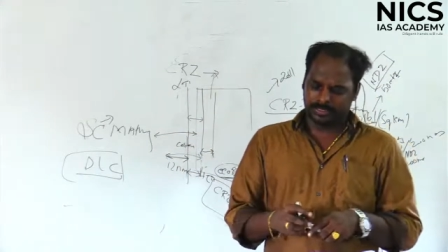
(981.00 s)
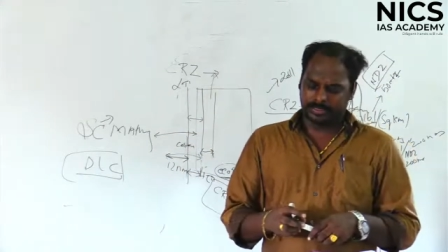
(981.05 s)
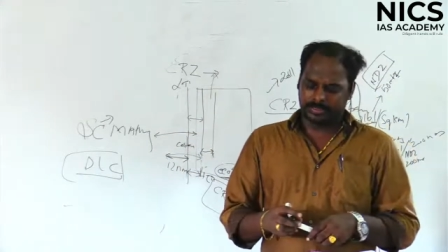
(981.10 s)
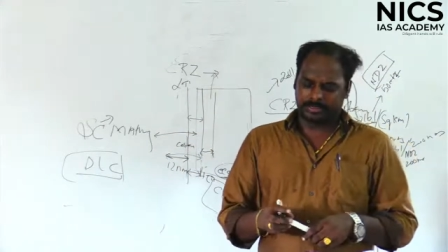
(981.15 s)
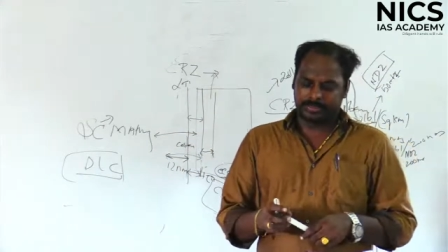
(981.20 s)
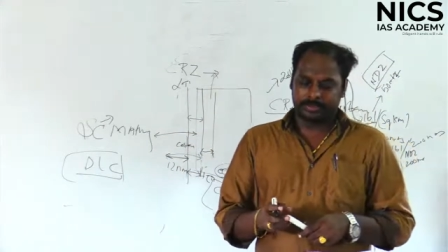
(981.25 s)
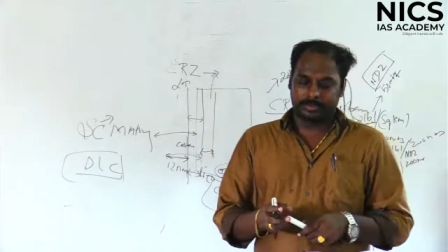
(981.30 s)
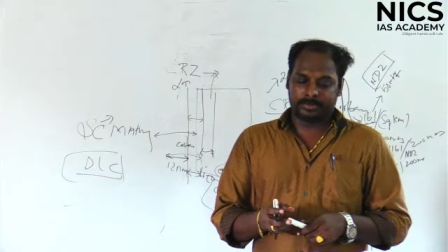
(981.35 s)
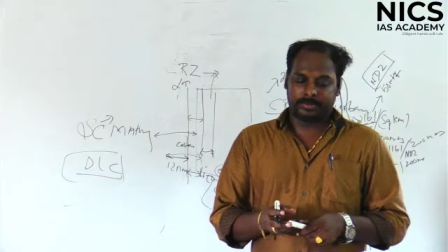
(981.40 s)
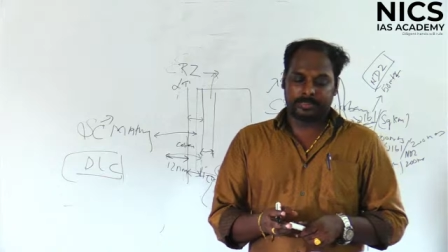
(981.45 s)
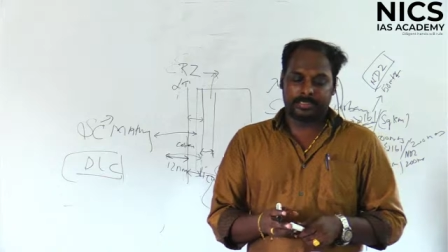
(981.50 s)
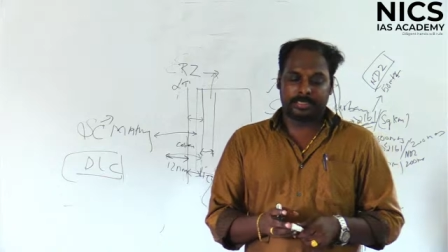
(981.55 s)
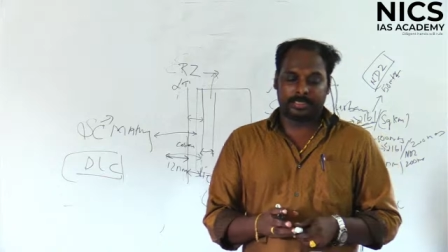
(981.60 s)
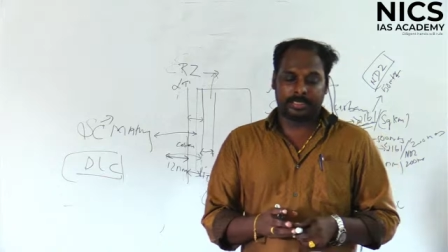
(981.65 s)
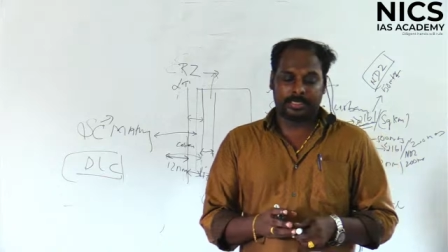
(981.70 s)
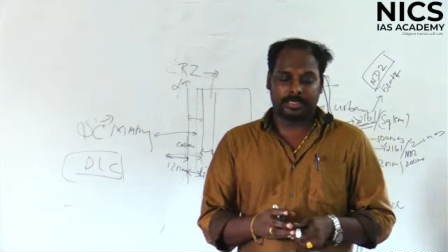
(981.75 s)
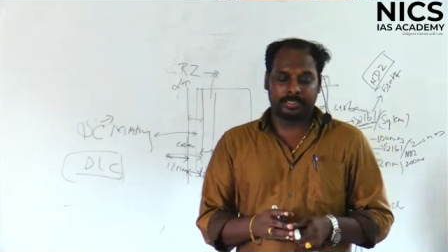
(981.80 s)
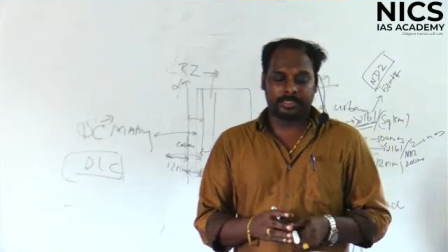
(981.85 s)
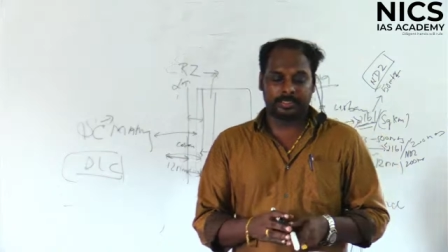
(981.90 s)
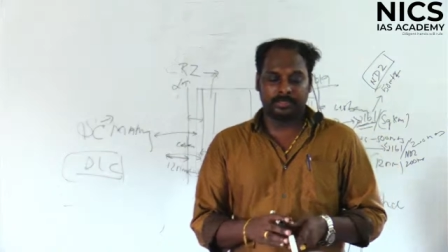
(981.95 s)
Then the next
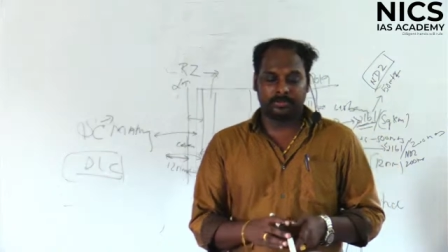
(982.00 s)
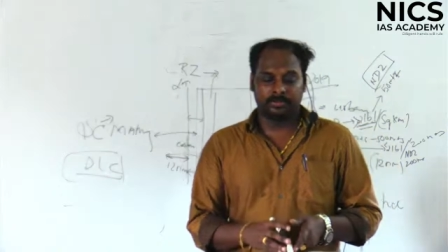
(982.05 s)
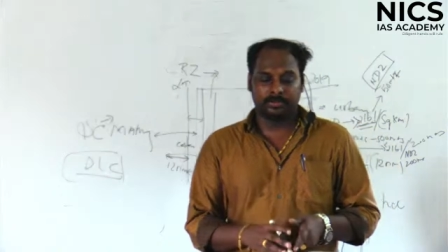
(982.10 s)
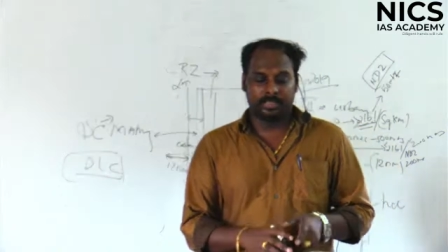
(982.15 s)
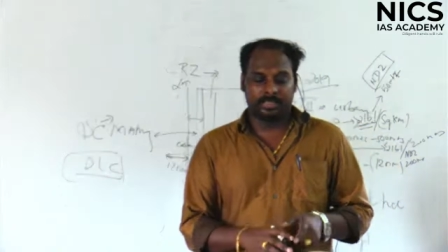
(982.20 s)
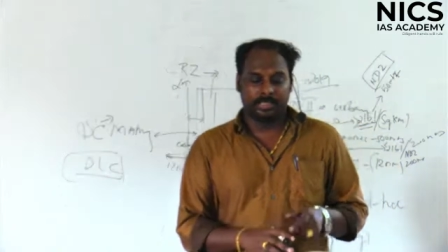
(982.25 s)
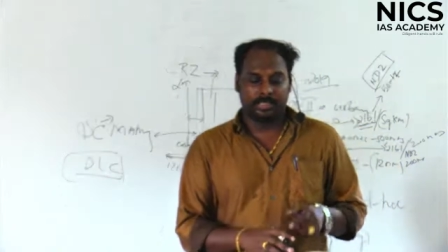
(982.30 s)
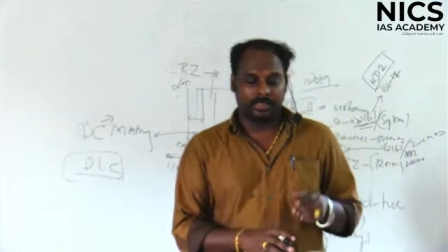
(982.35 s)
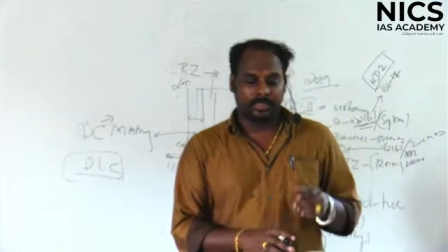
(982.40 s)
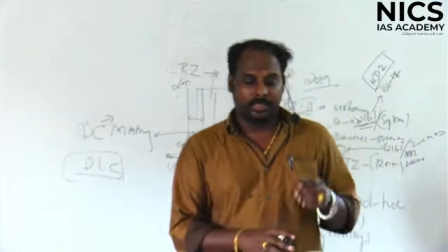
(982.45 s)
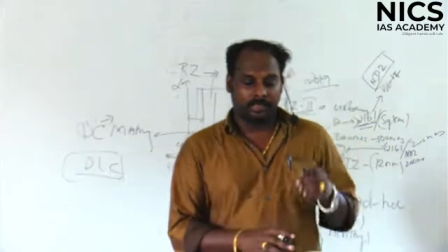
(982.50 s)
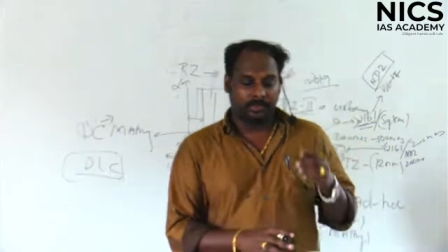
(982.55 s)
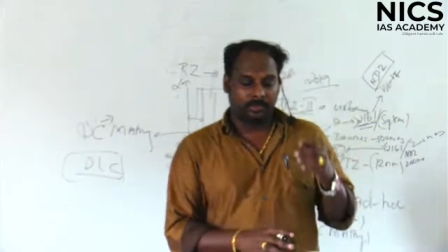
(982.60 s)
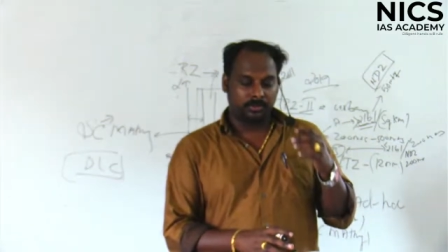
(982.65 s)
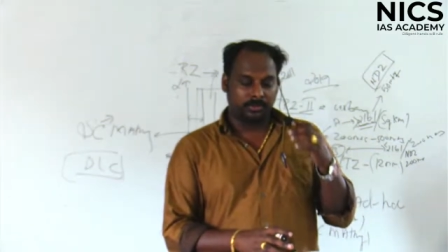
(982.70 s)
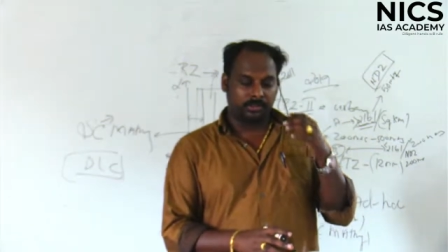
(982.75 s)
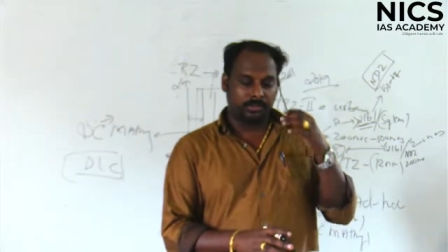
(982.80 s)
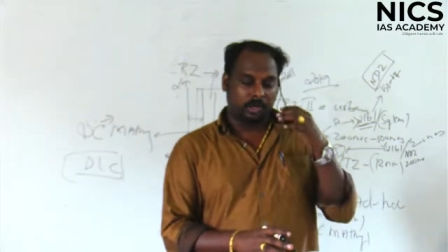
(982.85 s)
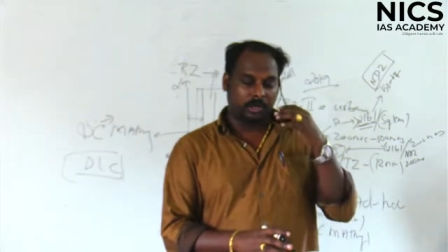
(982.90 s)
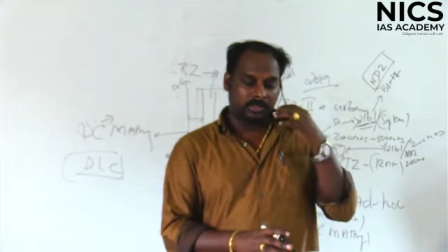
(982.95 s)
news related to
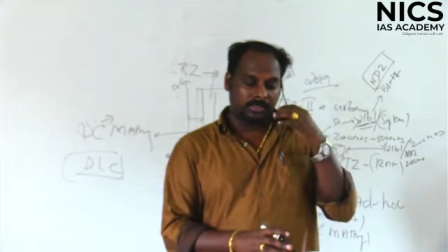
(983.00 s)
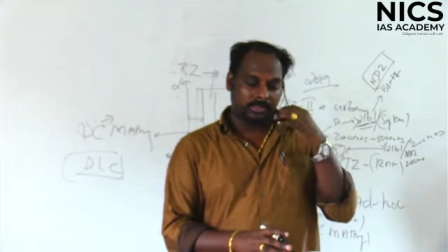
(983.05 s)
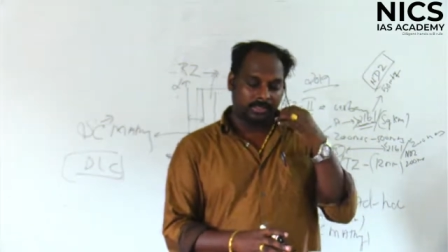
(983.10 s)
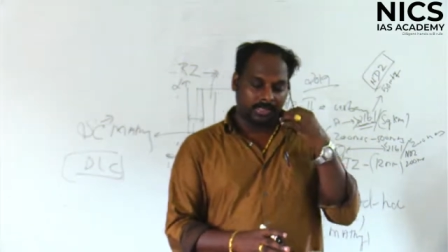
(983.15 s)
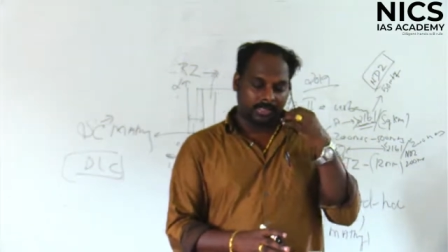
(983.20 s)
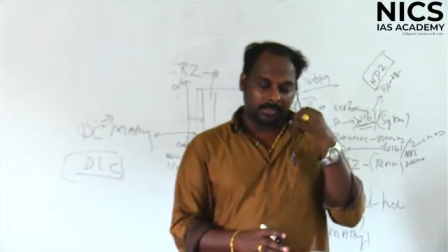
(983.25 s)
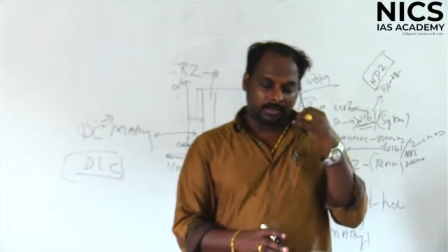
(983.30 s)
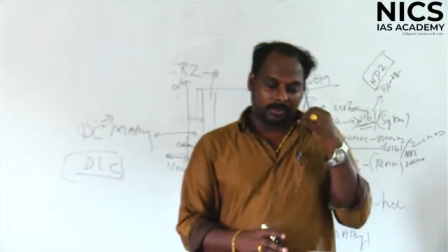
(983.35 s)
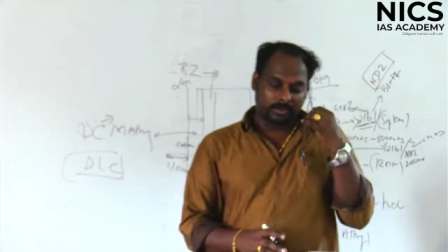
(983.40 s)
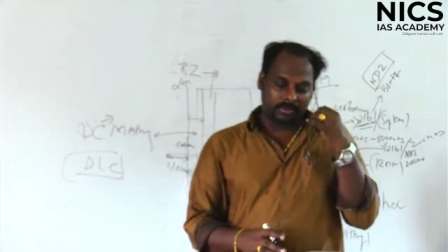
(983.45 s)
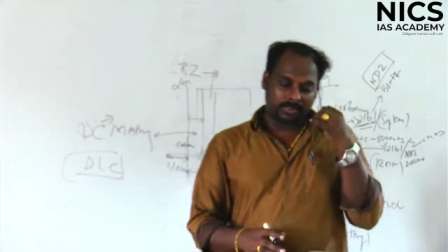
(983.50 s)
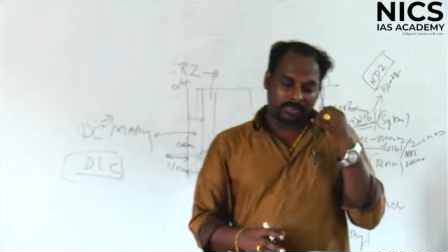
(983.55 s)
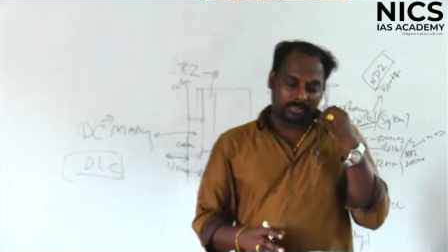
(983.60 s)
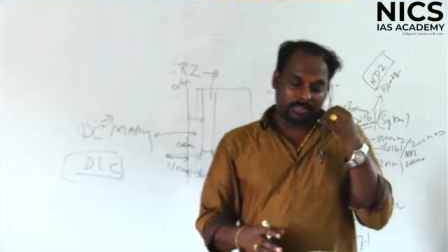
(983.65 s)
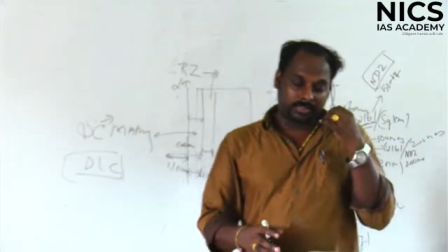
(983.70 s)
Johnson and Johnson.